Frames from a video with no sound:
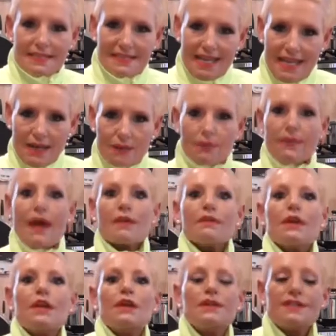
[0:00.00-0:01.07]
sick, or they're
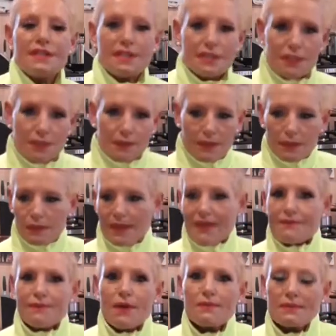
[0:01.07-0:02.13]
allergic to it, or
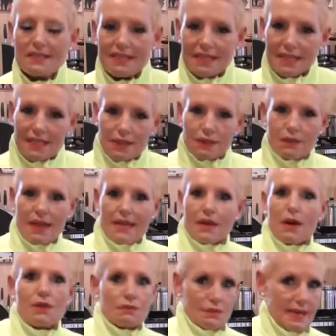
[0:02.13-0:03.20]
they vomited, or they
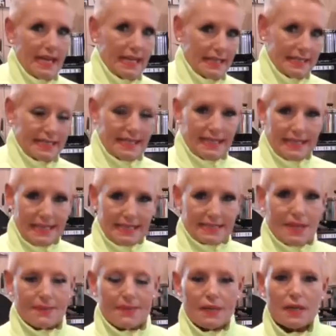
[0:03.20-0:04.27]
got really sick and
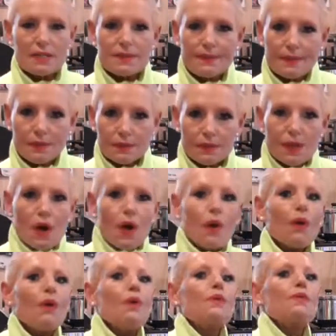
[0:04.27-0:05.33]
ended up in hospital,
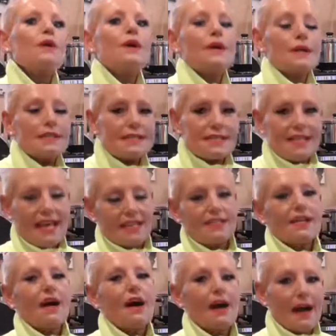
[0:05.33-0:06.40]
or worse, they
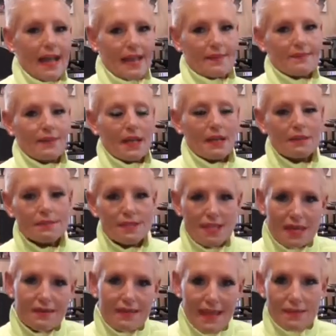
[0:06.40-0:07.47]
die? And I'm
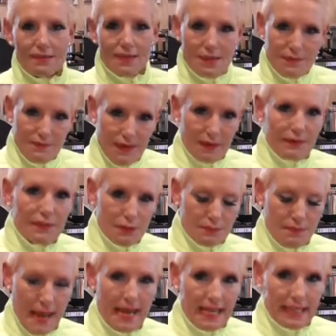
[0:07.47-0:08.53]
sharing that with you very
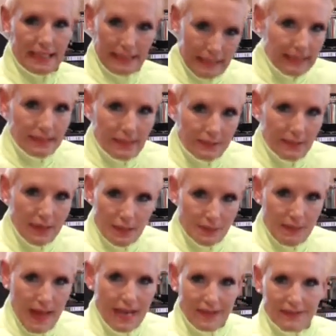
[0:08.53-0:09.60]
dramatically, it's my
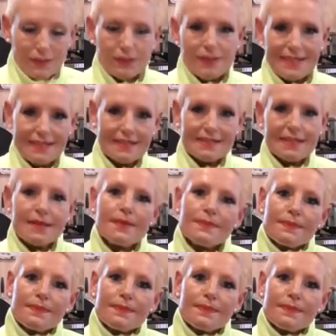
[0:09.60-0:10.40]
dramatic voice,